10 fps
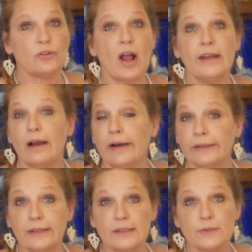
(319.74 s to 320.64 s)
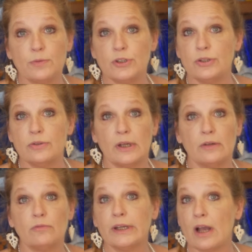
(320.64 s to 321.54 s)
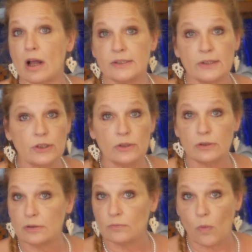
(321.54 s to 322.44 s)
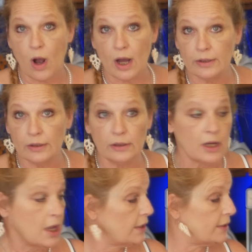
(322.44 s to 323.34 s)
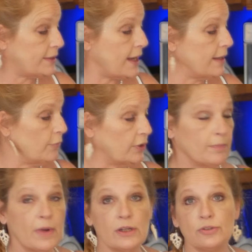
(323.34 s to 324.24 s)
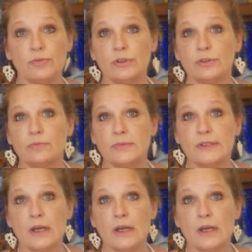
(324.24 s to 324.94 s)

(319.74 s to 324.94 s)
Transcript: dried onions, which you can reconstitute in water, the same with the mushrooms,